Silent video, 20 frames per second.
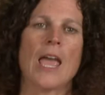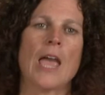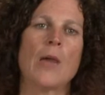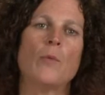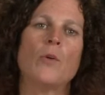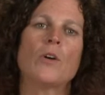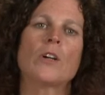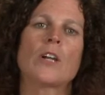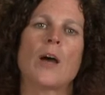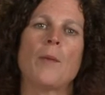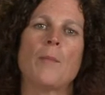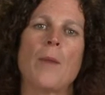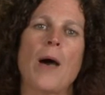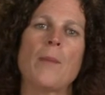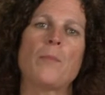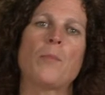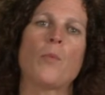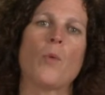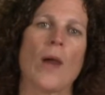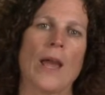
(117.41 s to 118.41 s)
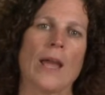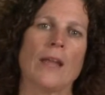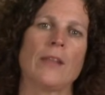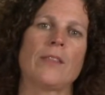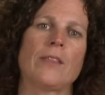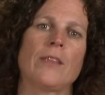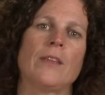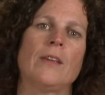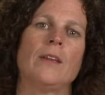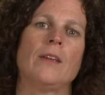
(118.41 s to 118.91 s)
And we'll come up
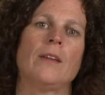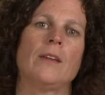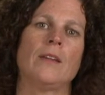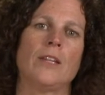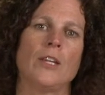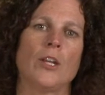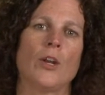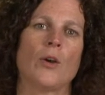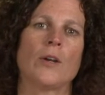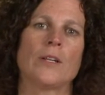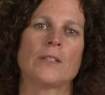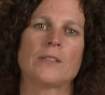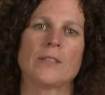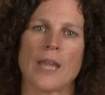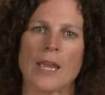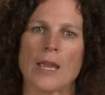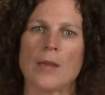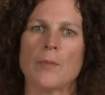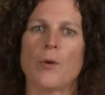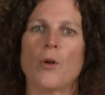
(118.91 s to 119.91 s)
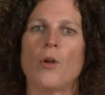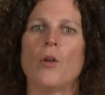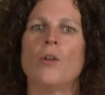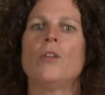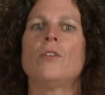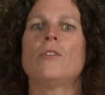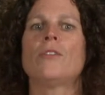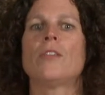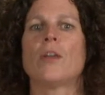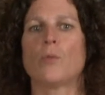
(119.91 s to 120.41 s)
with, you know, a
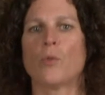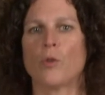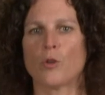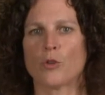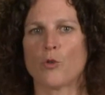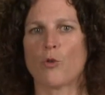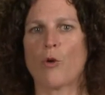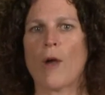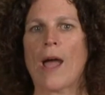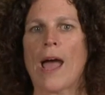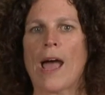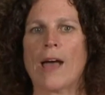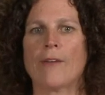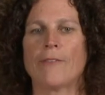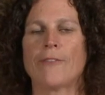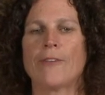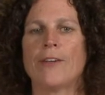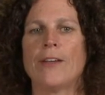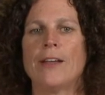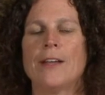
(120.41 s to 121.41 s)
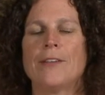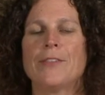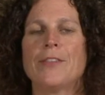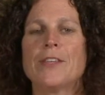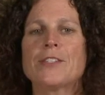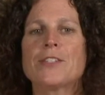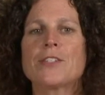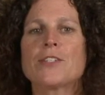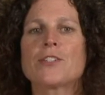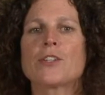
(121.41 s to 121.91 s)
table that will graph.
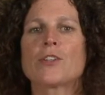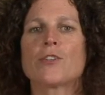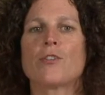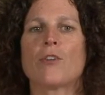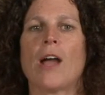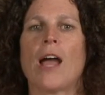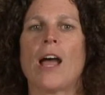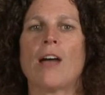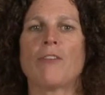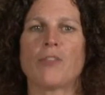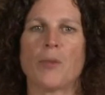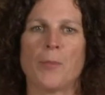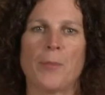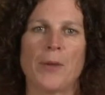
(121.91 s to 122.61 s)
This is the graph, the